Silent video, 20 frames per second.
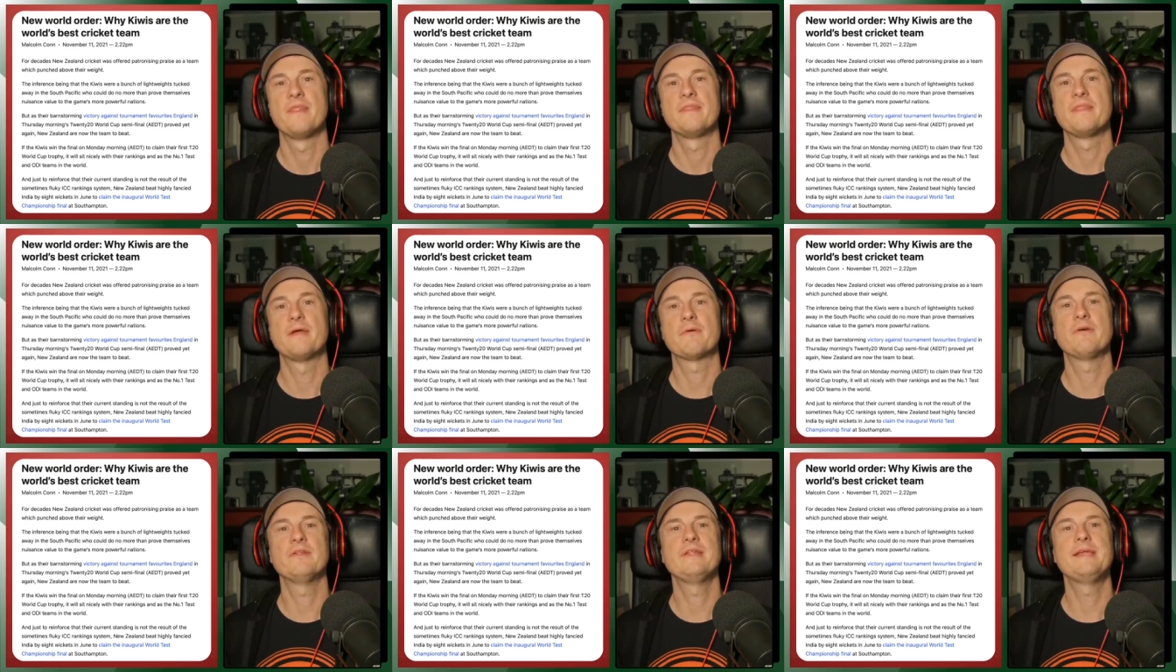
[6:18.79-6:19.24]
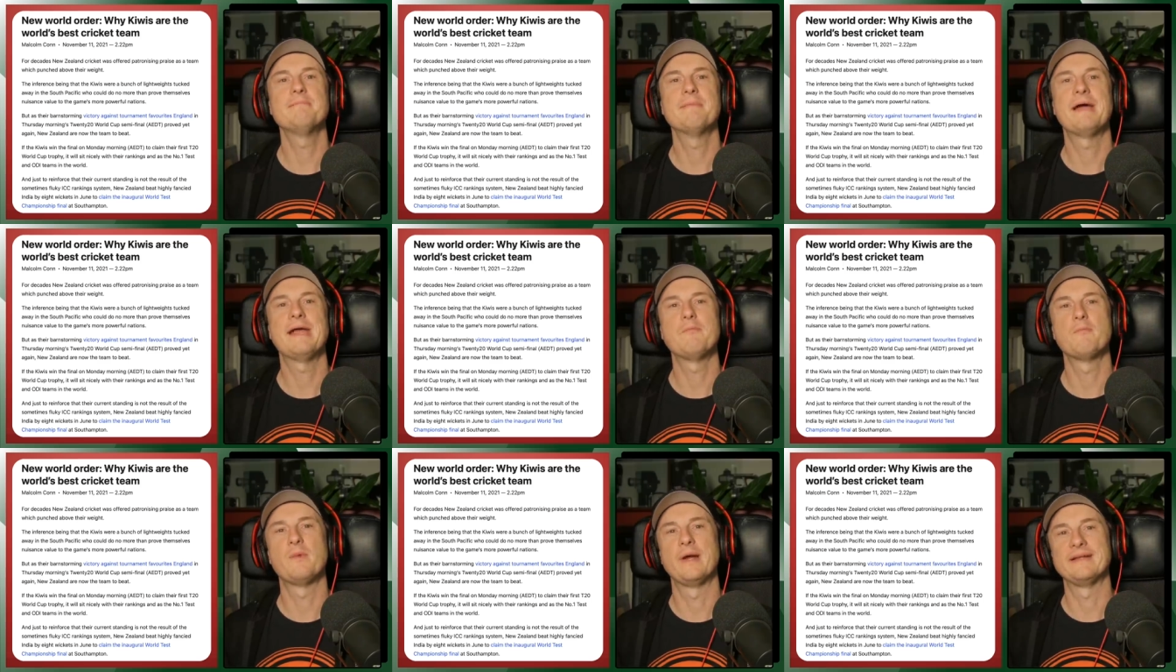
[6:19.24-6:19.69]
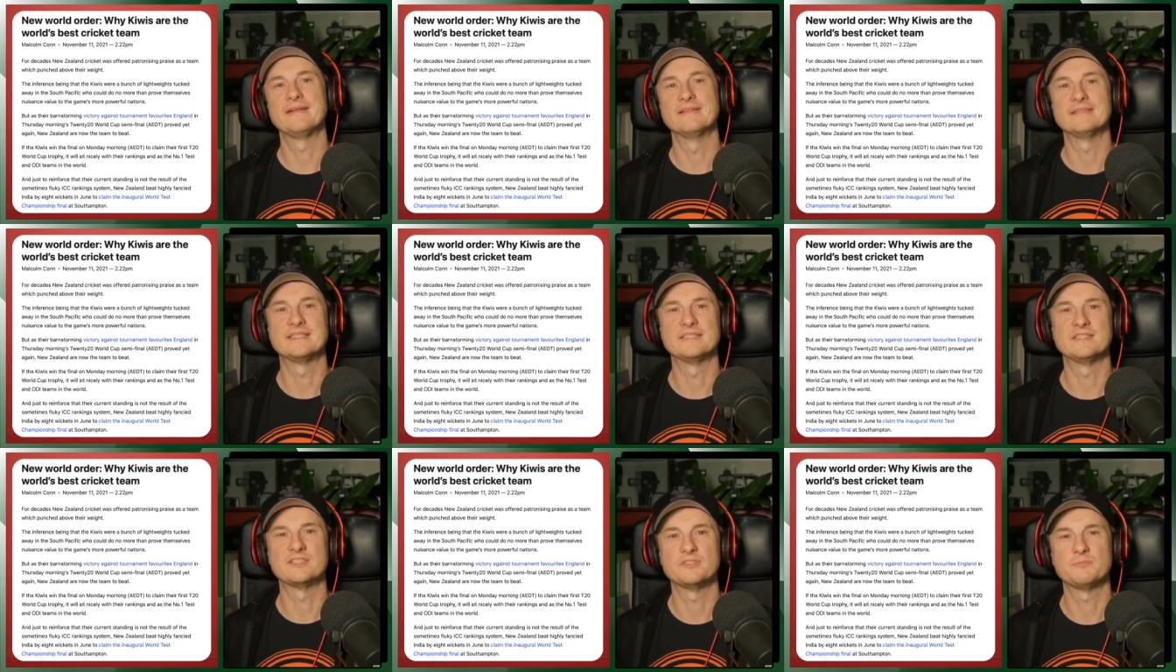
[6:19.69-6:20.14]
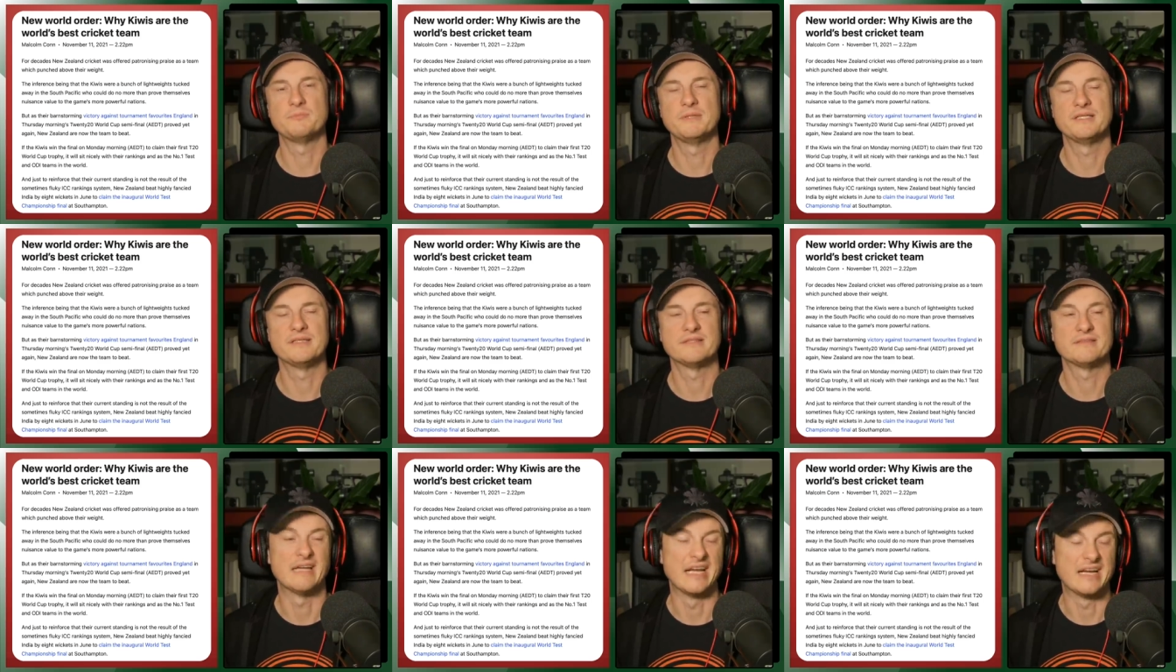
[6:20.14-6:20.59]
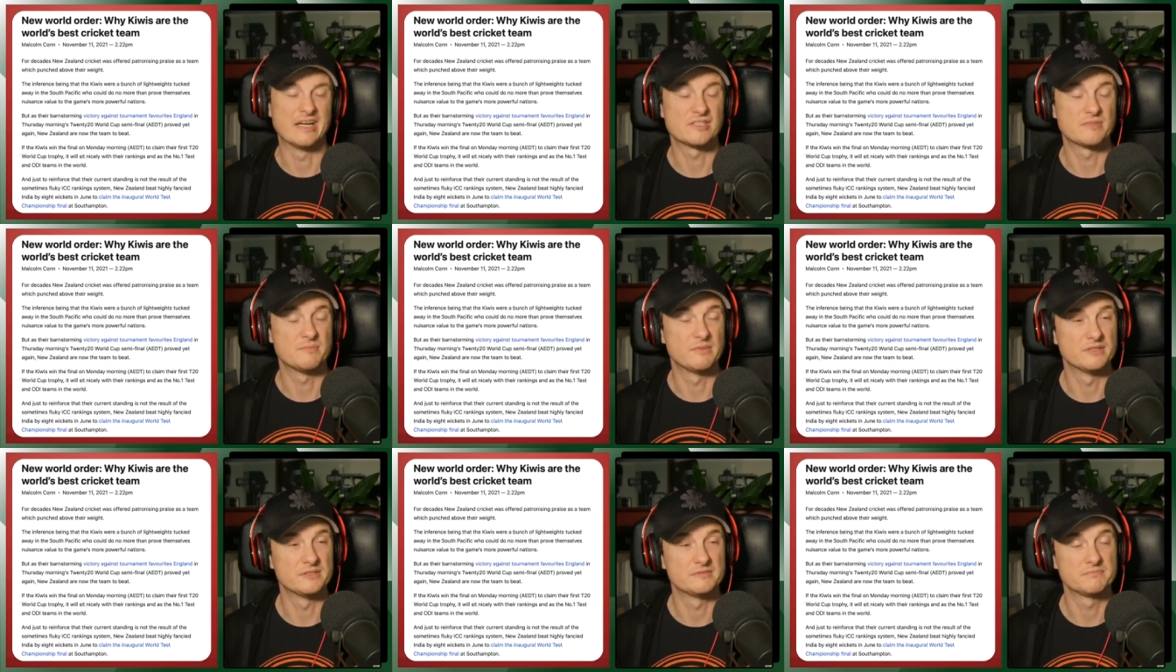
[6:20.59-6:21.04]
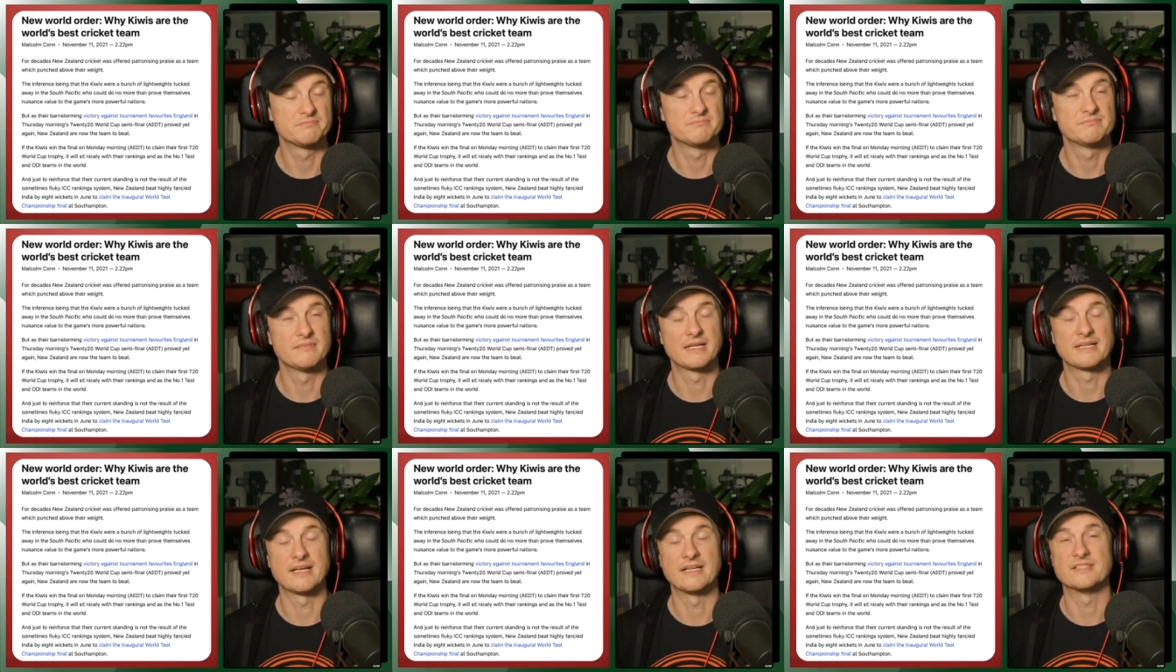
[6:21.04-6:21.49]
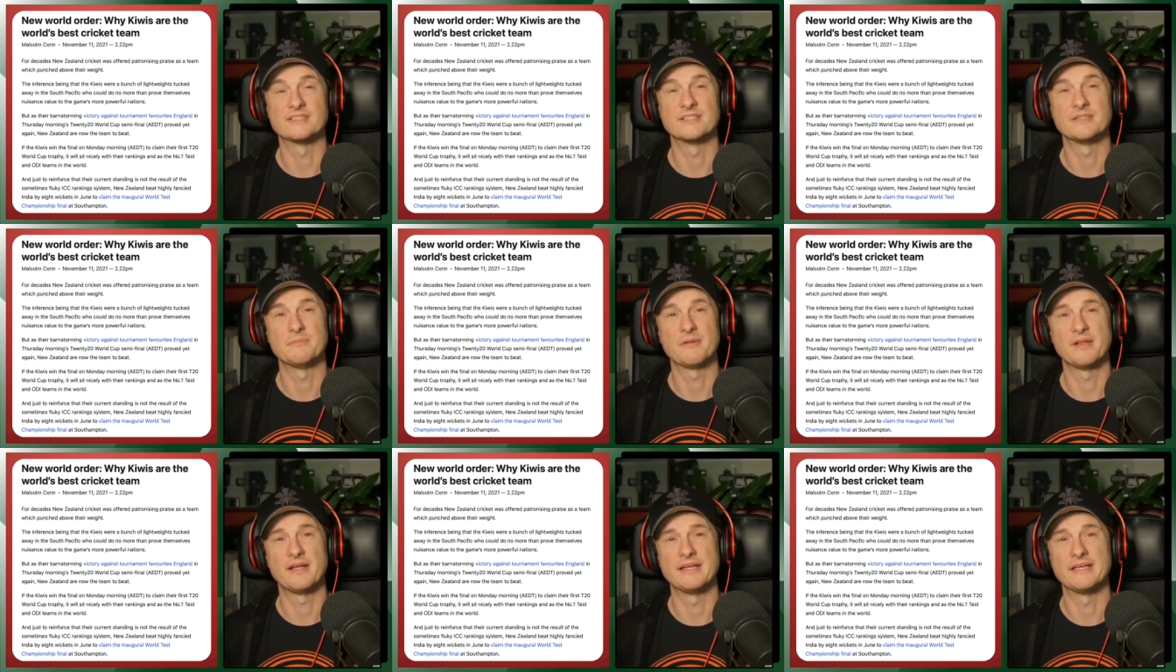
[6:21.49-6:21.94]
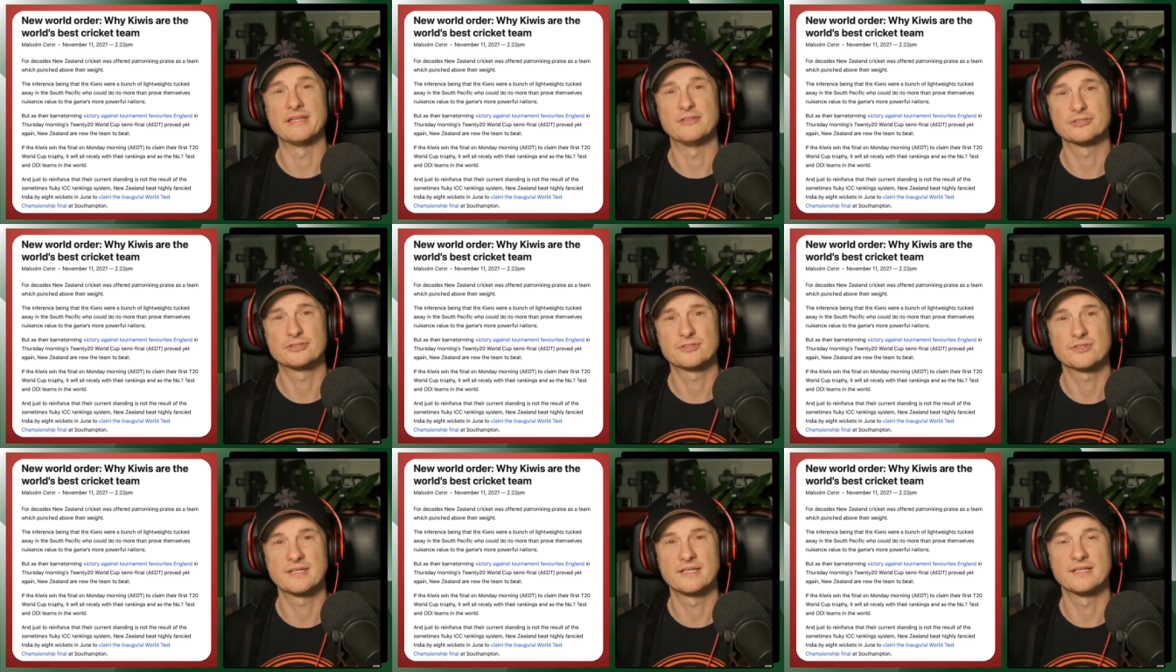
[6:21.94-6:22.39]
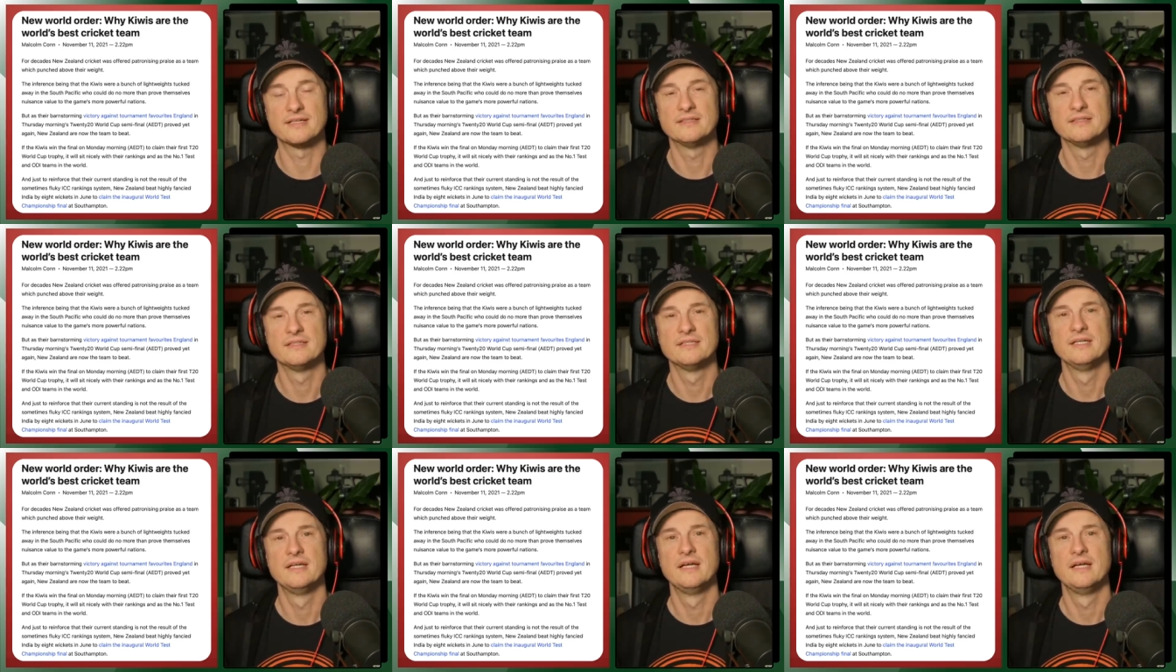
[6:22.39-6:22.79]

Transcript: Their only main weakness is a spinner, and I suppose occasionally playing in Australia.